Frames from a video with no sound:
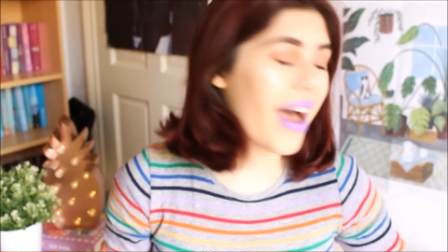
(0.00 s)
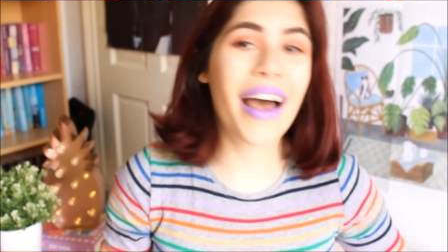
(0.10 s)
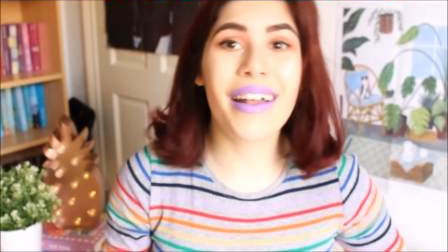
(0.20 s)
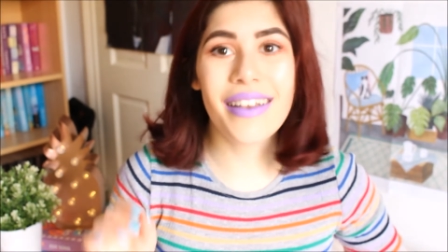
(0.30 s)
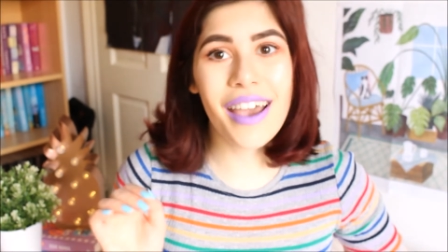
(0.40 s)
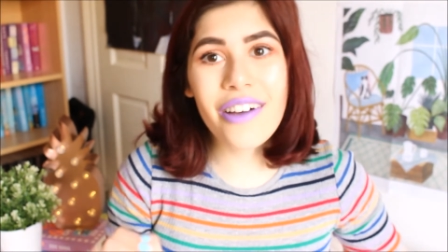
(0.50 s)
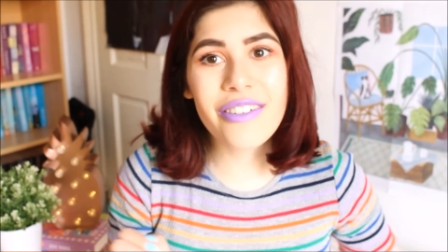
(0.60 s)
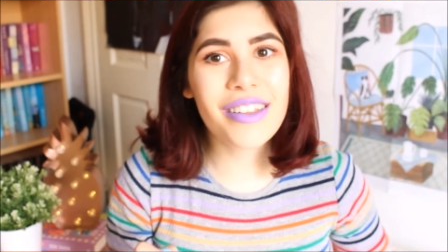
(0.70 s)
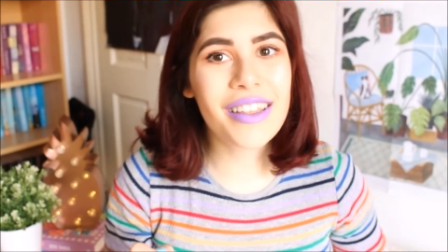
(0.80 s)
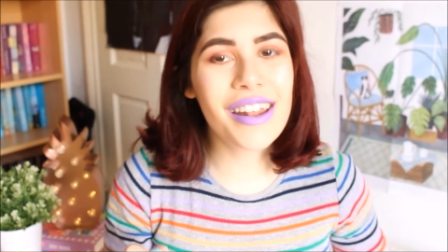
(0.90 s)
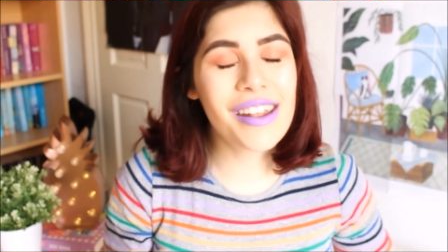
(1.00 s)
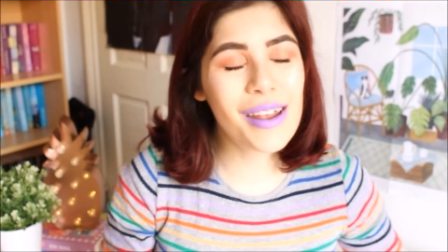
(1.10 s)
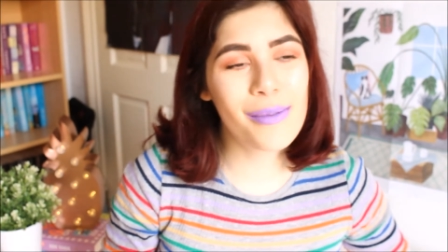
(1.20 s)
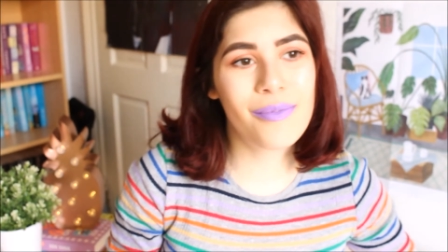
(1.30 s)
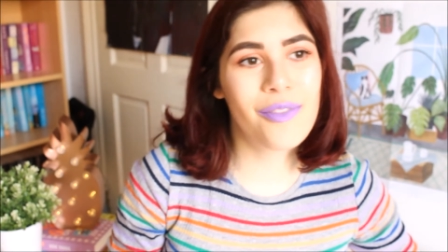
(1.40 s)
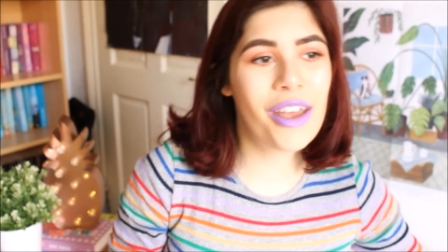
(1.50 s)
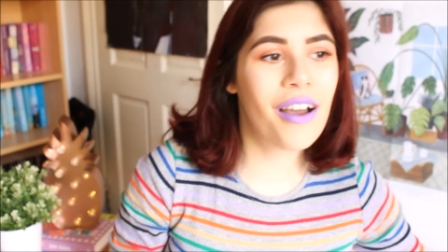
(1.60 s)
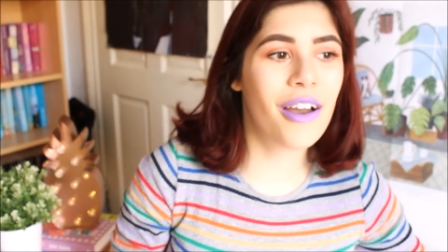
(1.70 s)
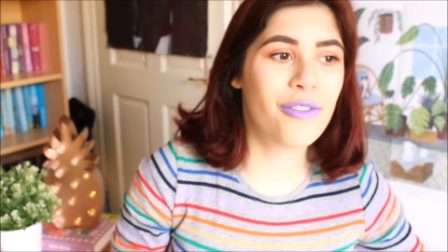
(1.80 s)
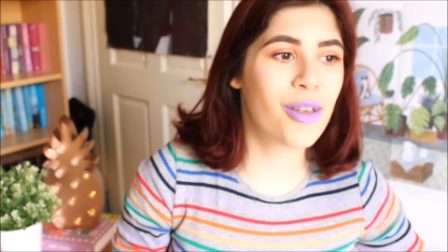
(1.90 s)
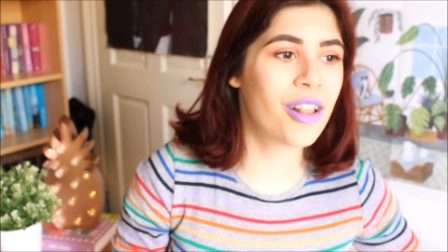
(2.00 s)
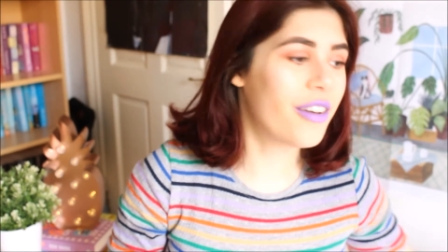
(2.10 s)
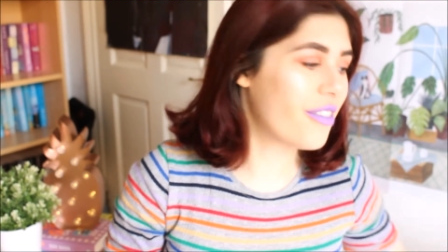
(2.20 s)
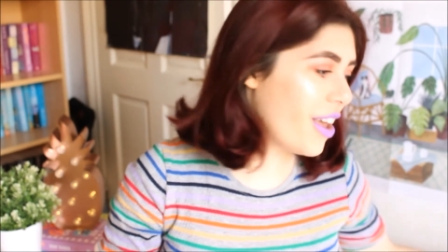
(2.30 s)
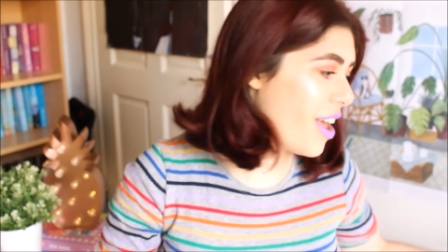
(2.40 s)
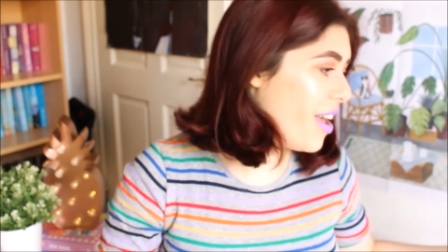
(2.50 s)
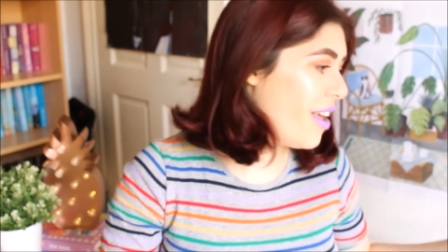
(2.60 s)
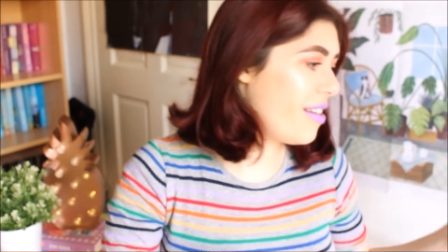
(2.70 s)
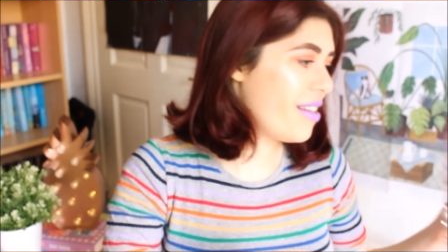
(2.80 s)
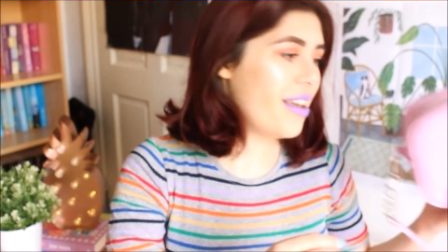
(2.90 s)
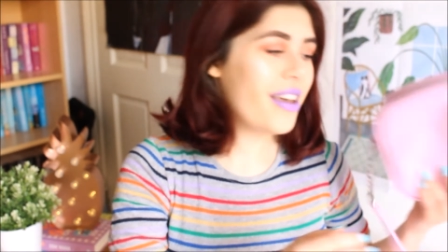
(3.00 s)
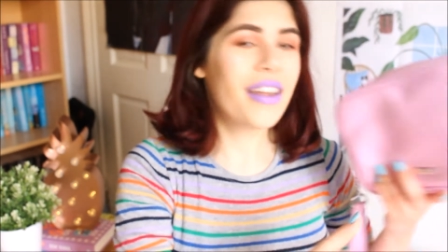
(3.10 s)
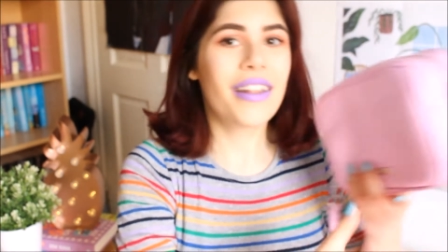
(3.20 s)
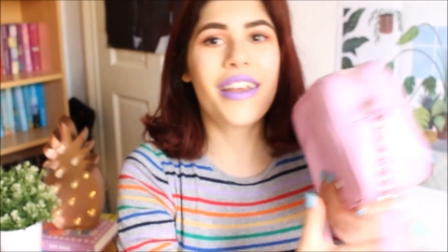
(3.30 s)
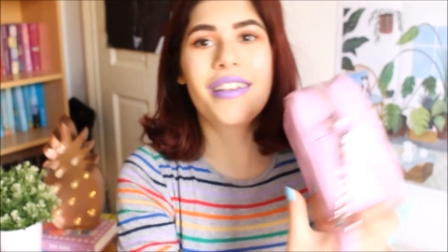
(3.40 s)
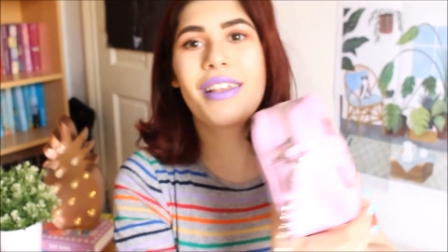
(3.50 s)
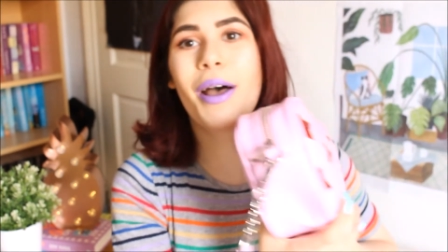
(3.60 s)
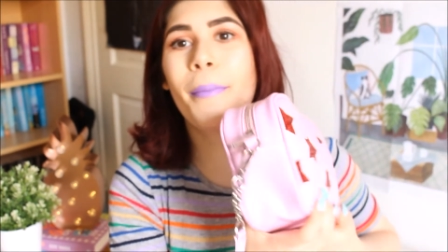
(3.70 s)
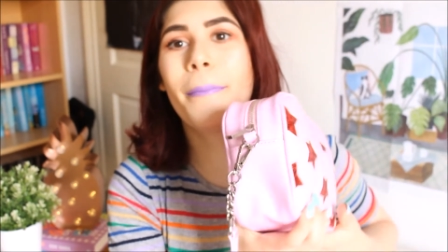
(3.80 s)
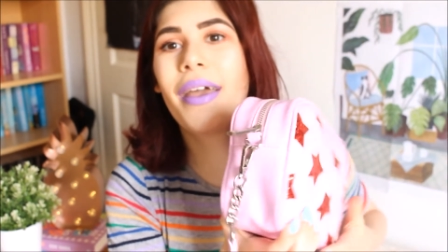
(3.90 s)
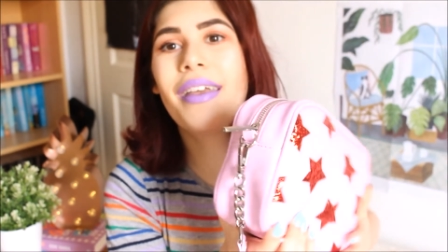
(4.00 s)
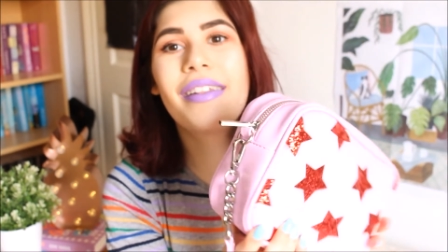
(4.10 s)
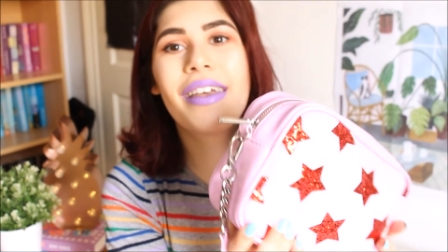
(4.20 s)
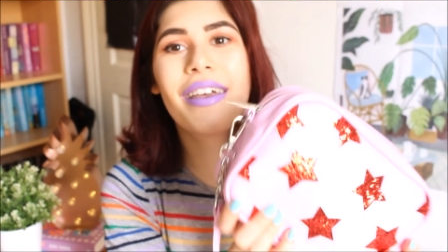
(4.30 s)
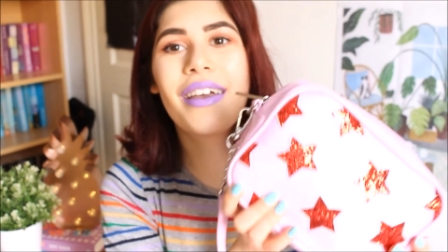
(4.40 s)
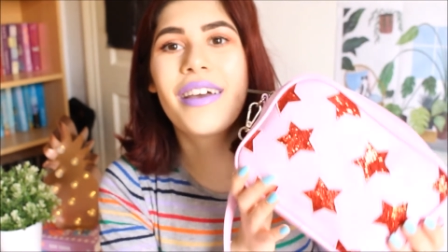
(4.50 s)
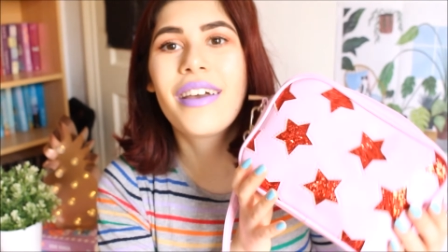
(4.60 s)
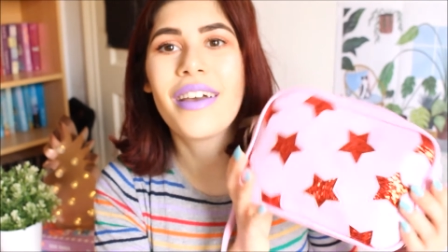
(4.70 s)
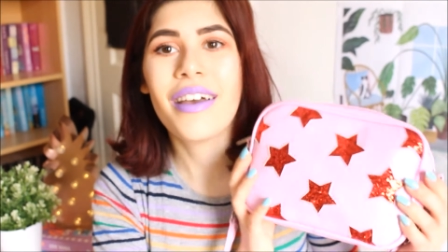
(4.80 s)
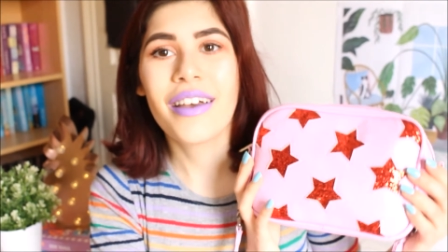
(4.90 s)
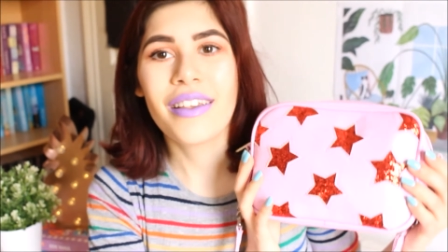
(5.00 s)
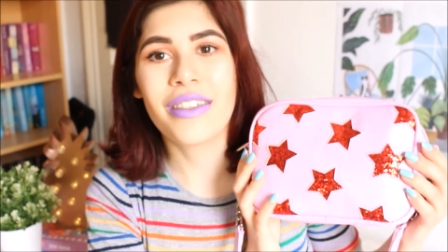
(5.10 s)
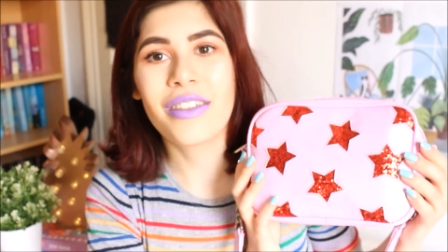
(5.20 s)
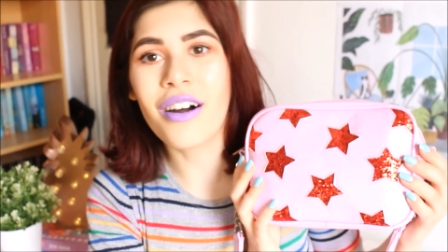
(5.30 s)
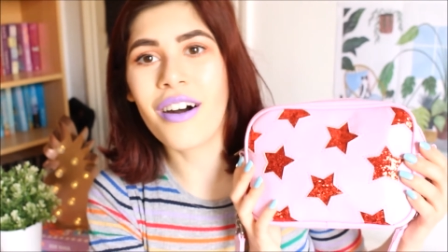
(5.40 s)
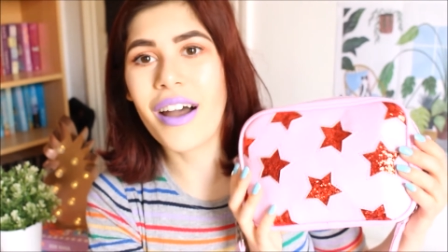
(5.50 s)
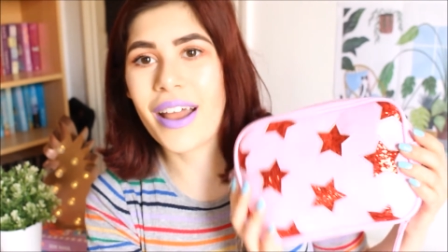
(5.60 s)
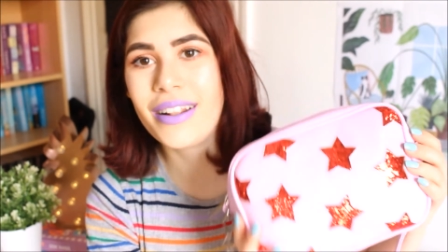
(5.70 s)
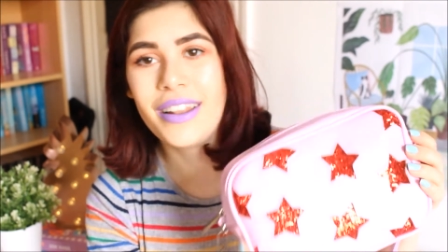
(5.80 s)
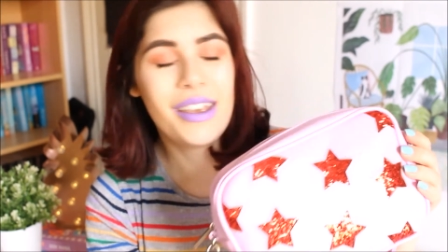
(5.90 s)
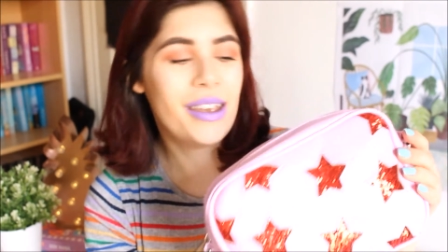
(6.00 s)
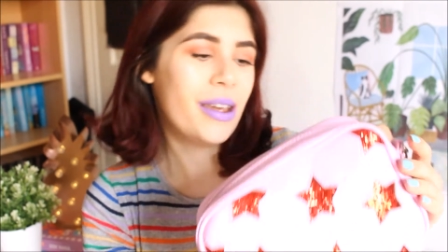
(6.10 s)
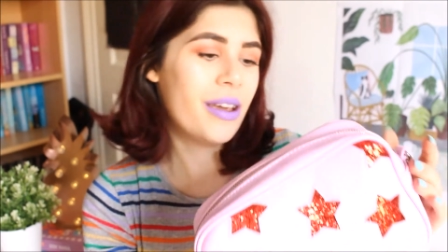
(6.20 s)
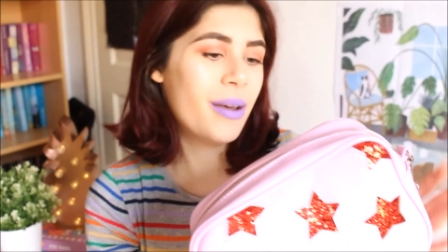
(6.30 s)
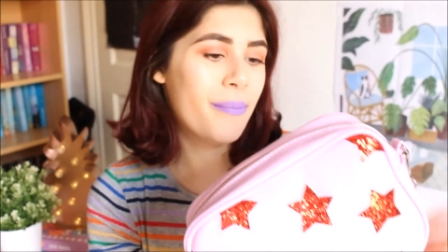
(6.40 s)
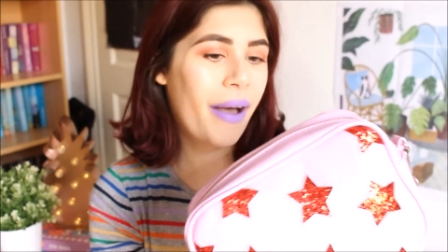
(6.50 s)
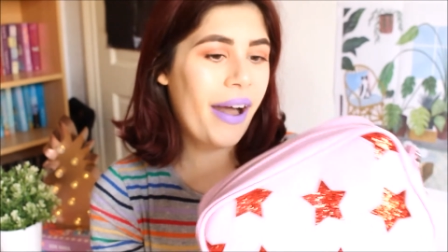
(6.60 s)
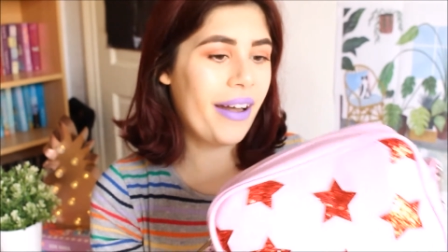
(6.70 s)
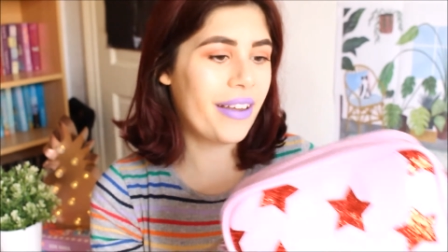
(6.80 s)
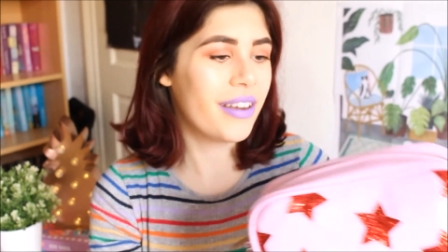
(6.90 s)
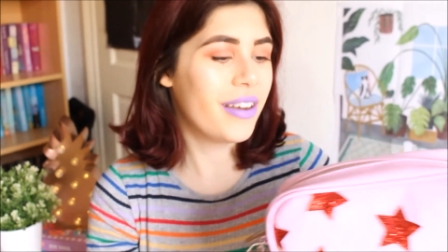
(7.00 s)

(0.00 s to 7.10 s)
And the other Skinny Dip thing I've been loving is this amazing Star Adley bag.